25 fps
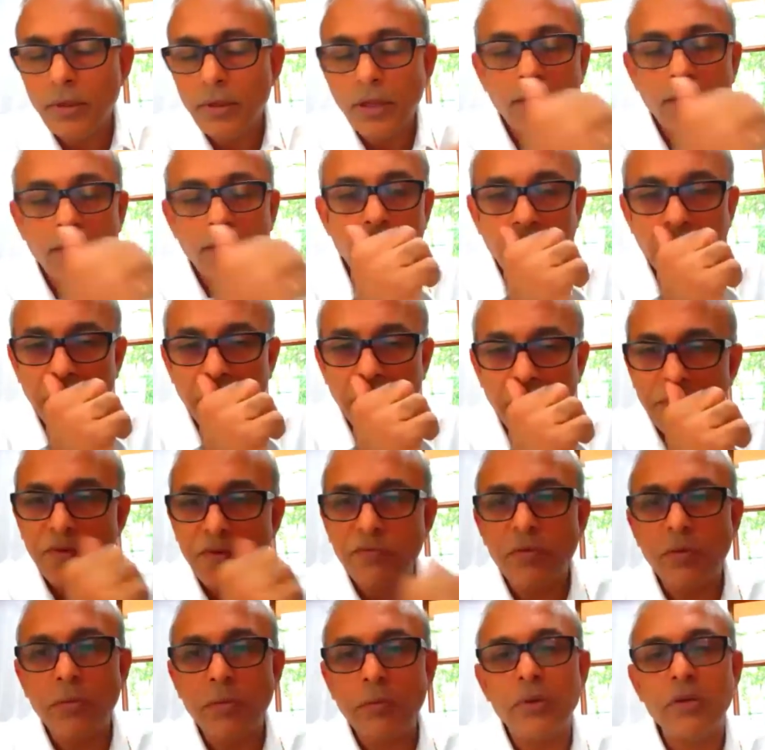every type
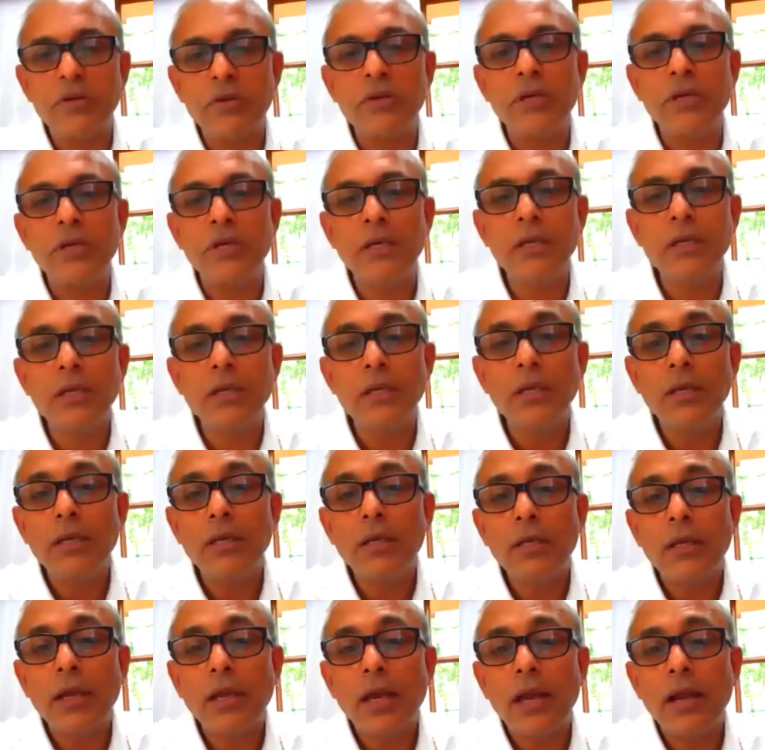of a machine,
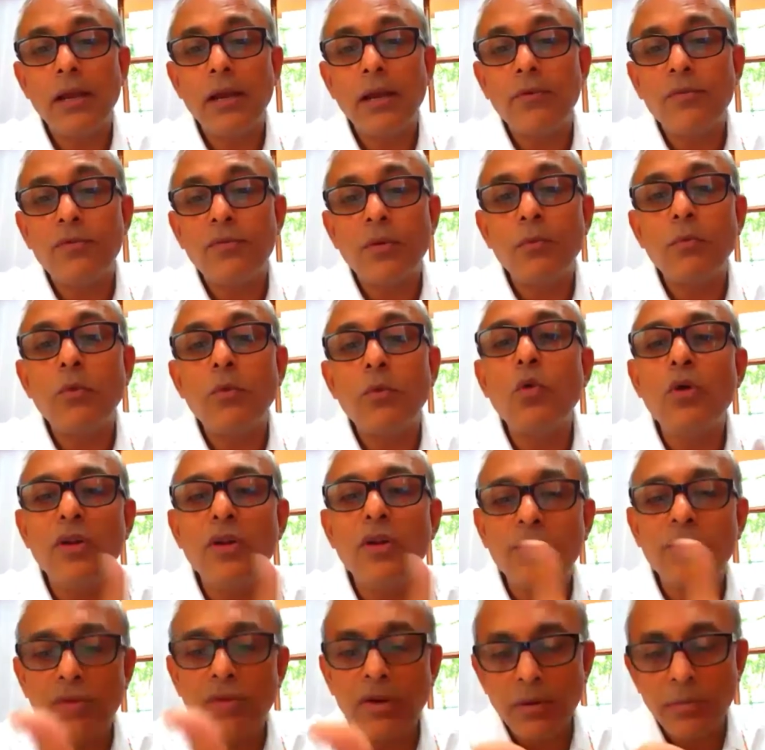and from two
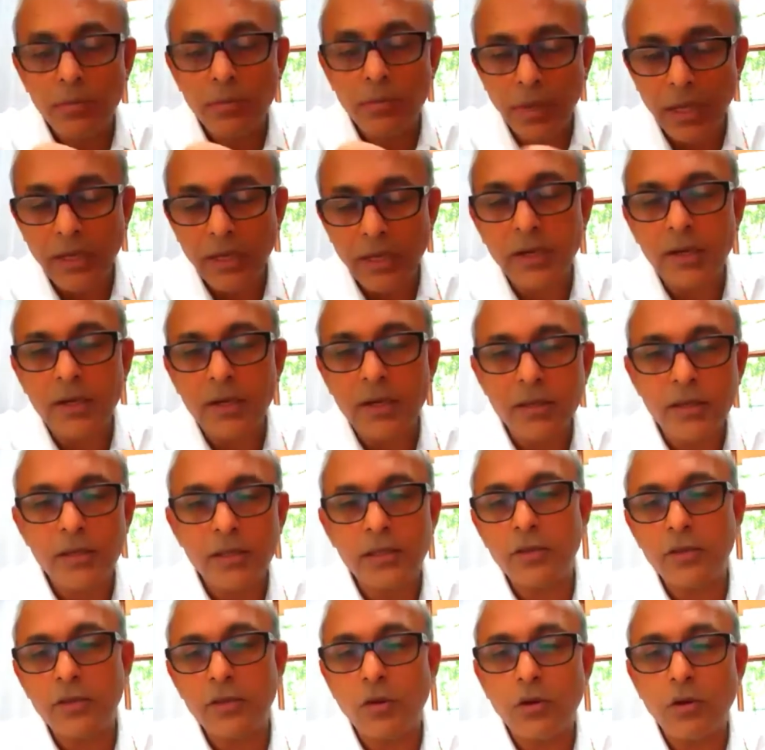different makers.
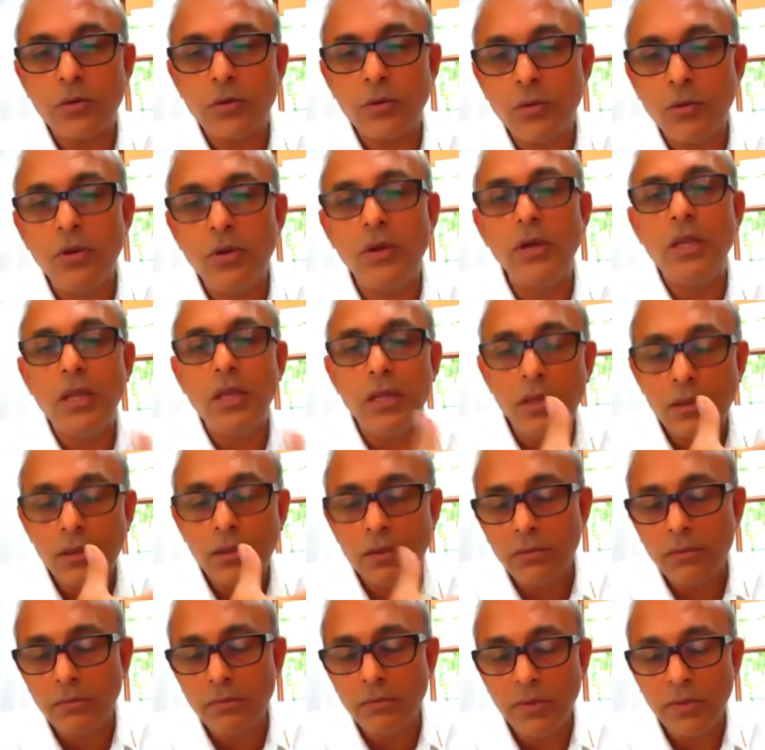It's not only
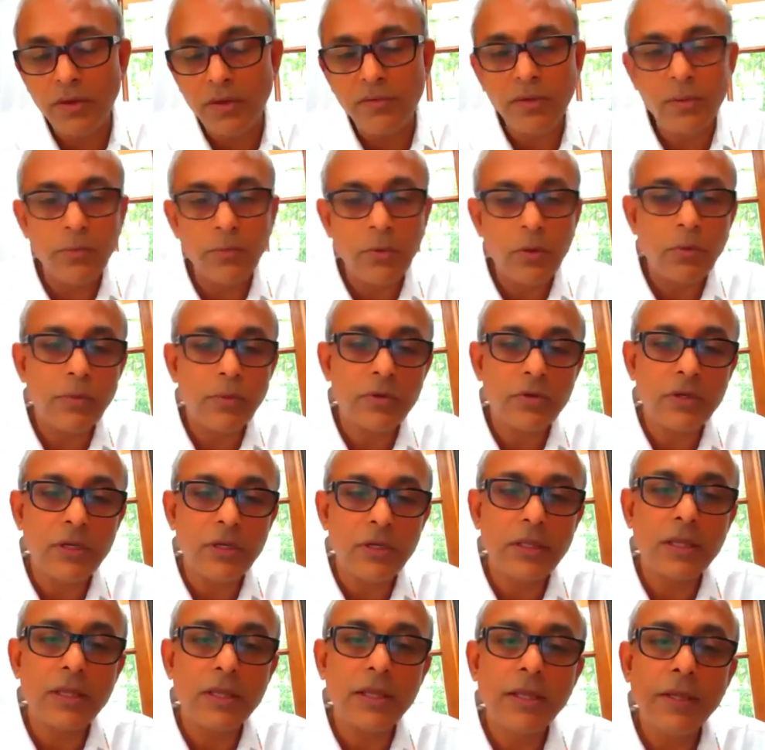B F W
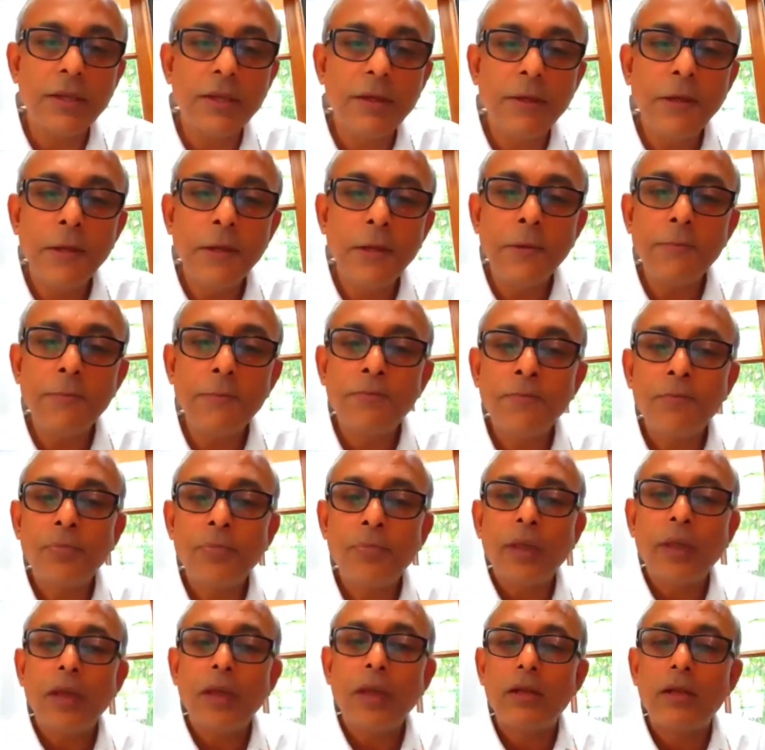machines.
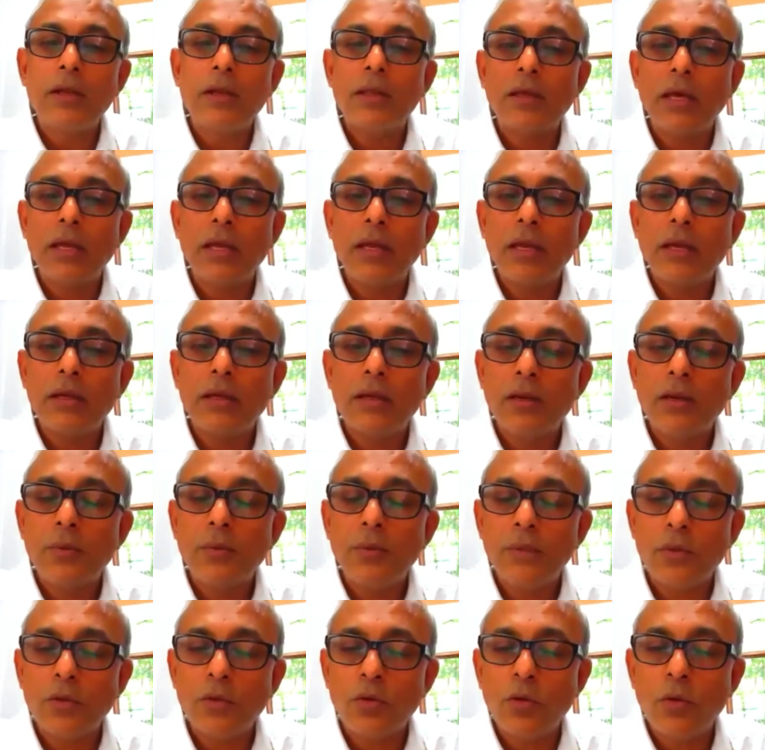It is connected
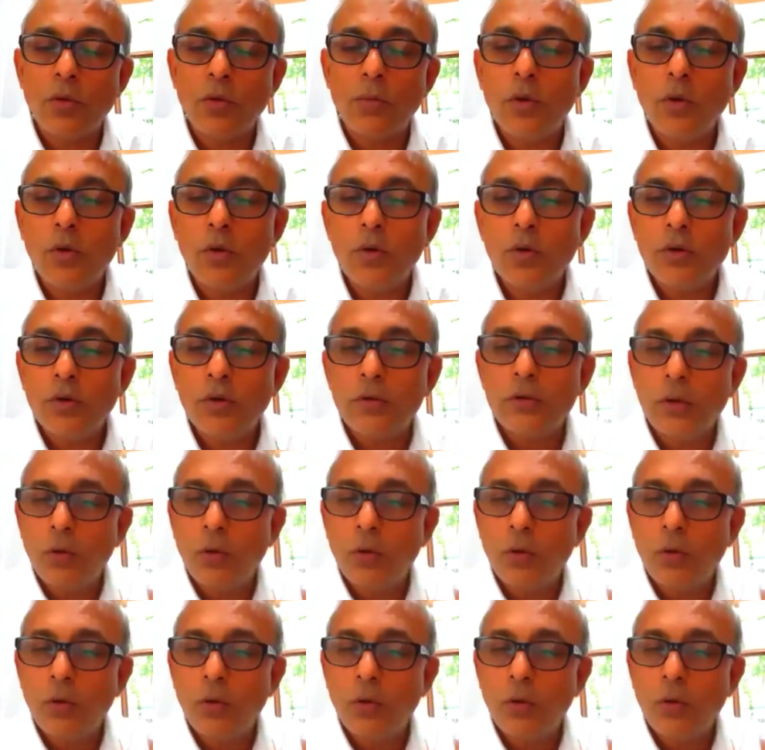with robo. The